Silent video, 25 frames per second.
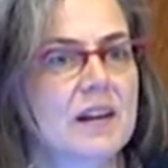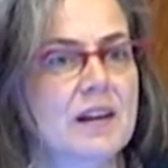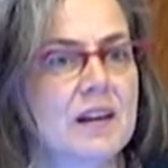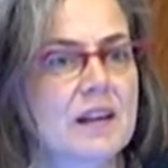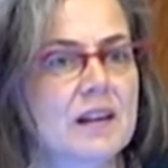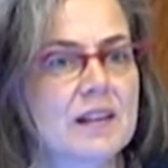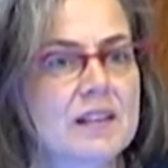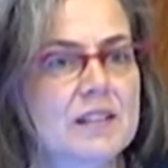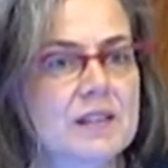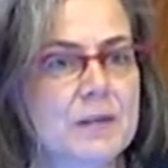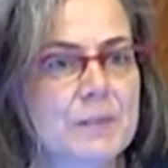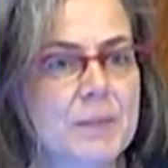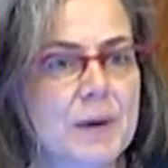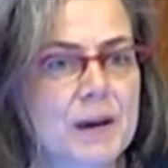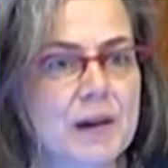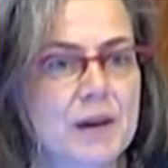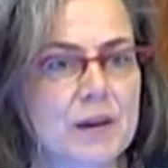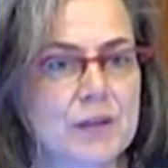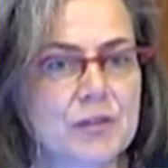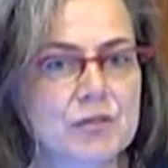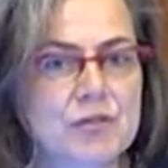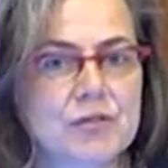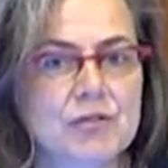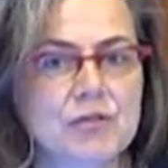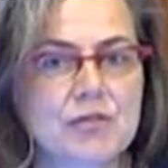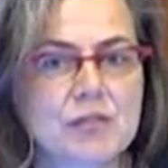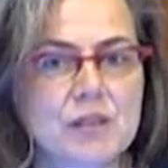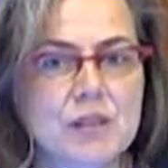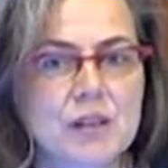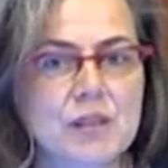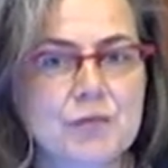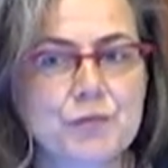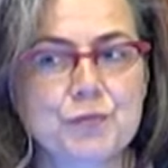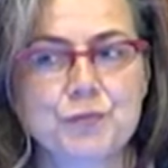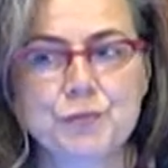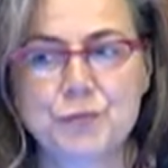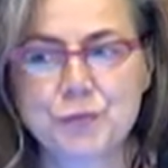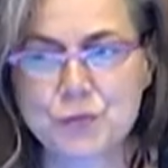It's about
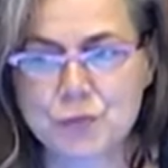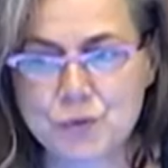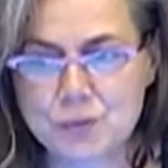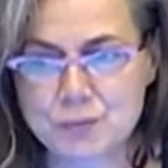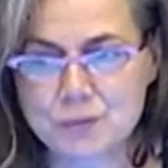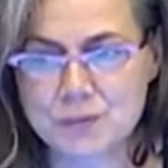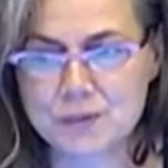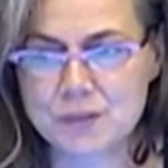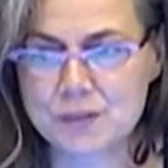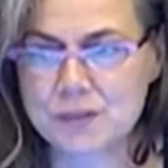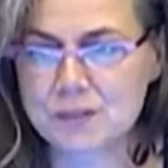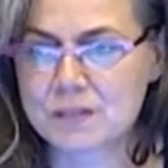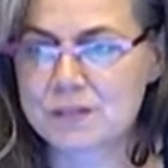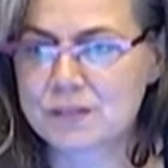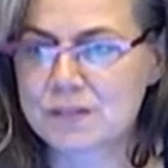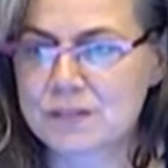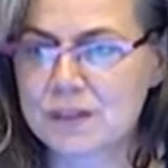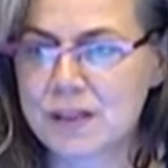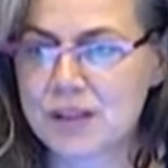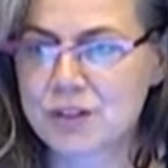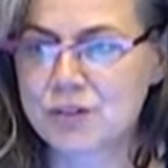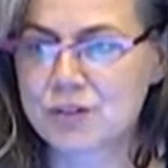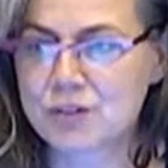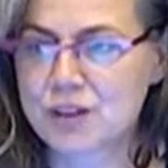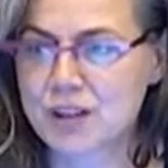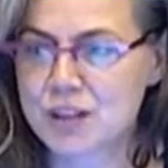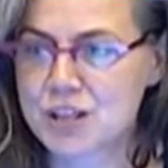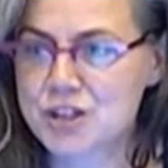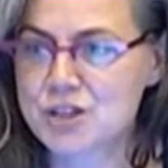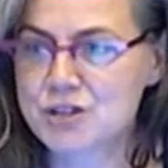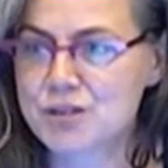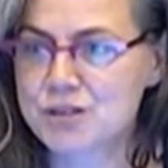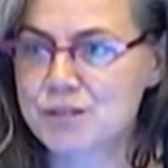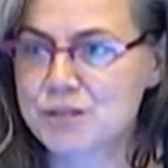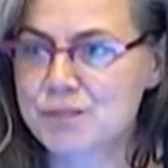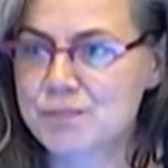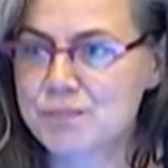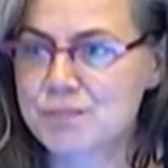informal
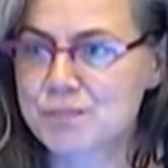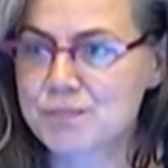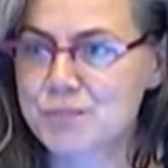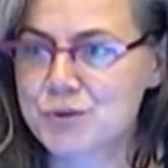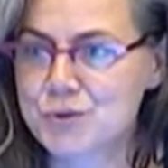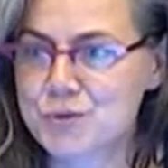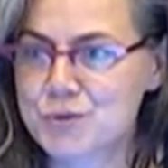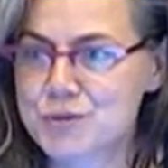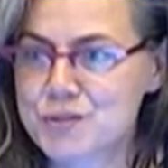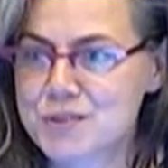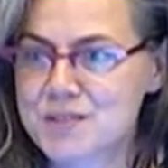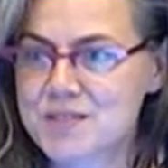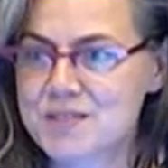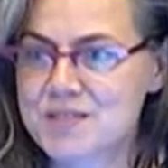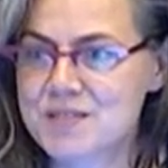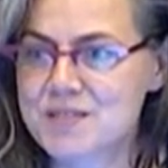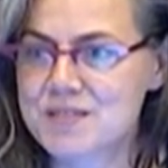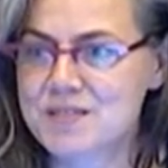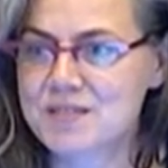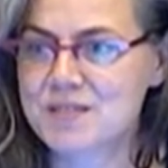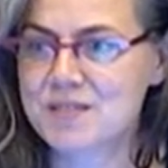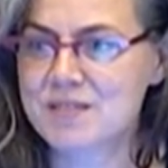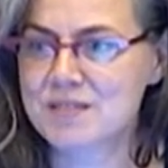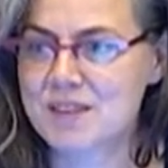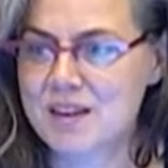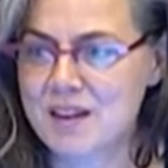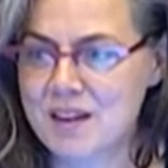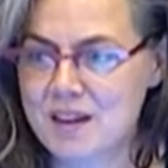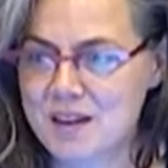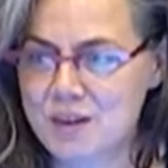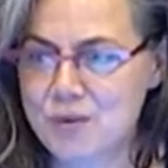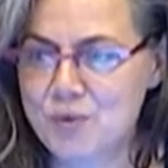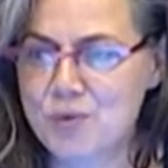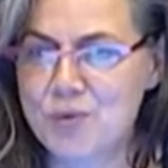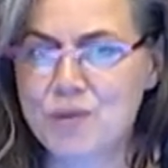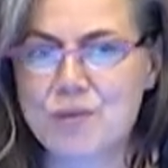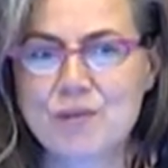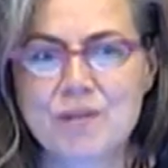education processes on
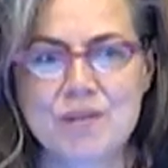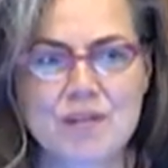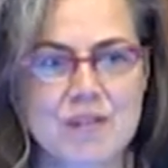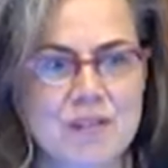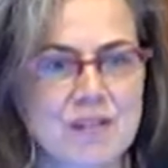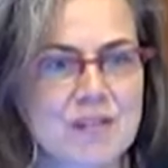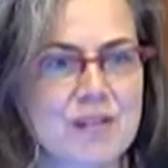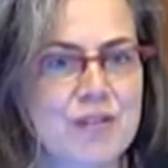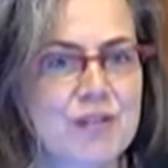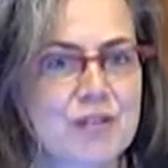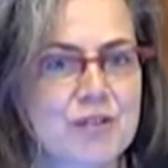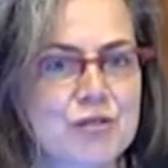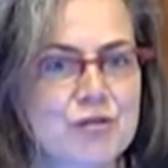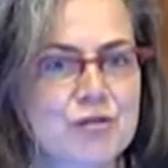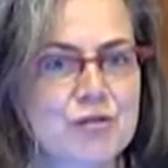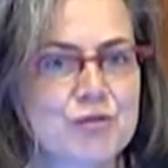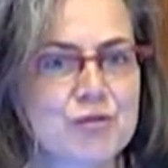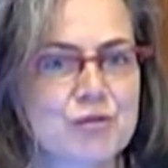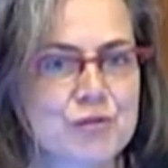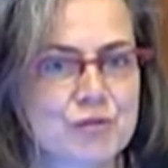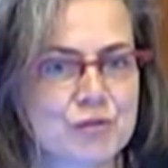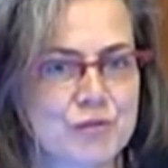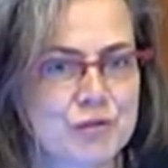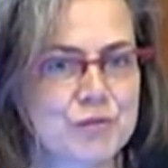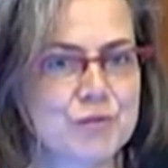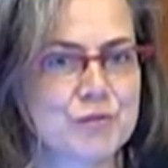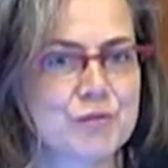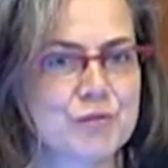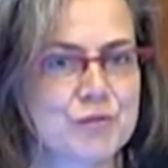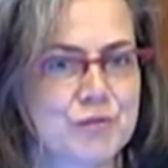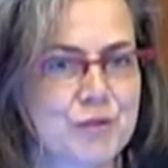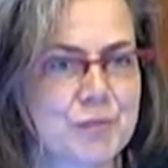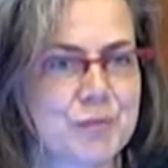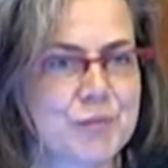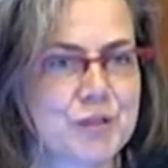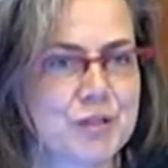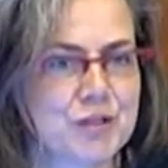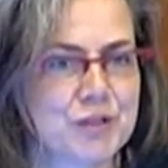how to learn
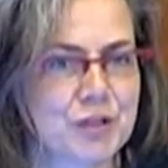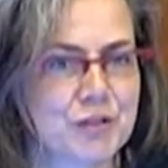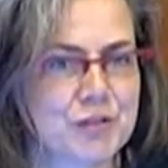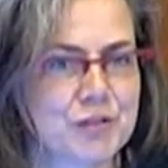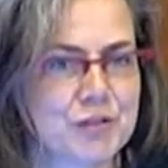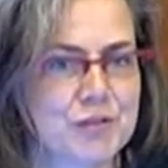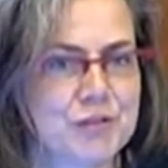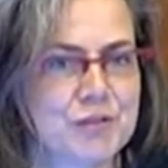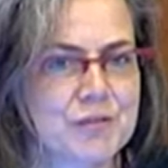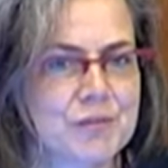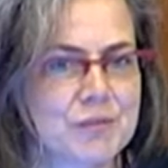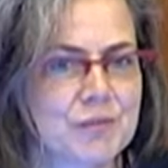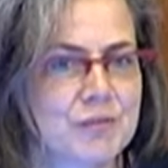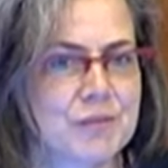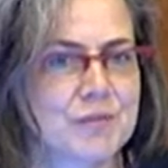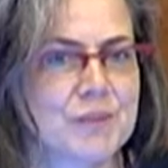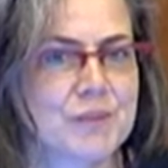from each other.